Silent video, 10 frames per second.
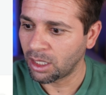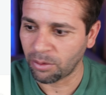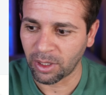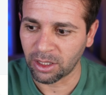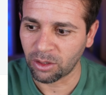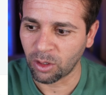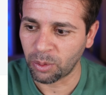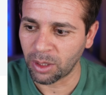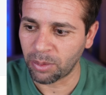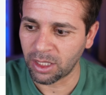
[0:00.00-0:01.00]
if I just
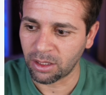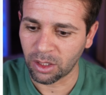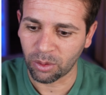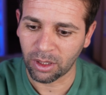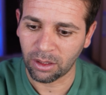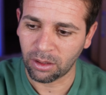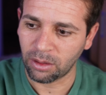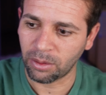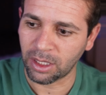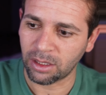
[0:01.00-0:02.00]
copy and paste this one,
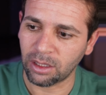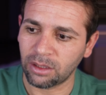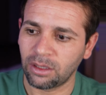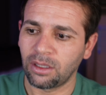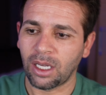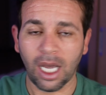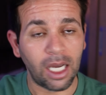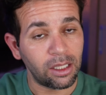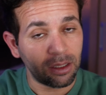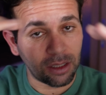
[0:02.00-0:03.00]
what is this?
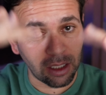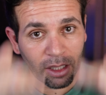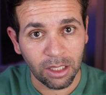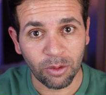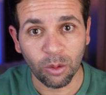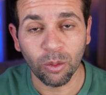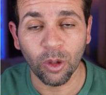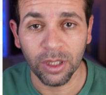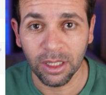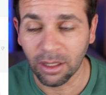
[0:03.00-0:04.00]
And it's going to give you
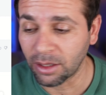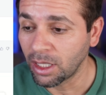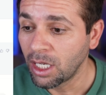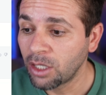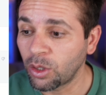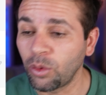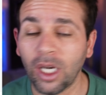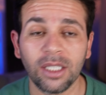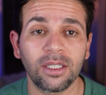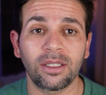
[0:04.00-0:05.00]
more details. So you
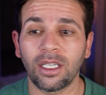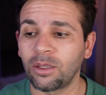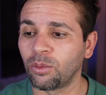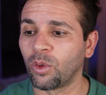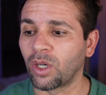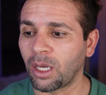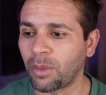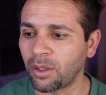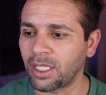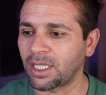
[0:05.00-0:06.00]
understand more
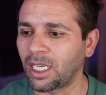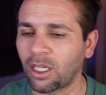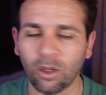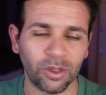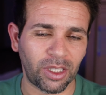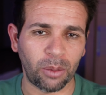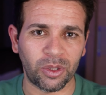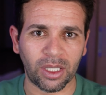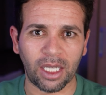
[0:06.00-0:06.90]
about this kind of concepts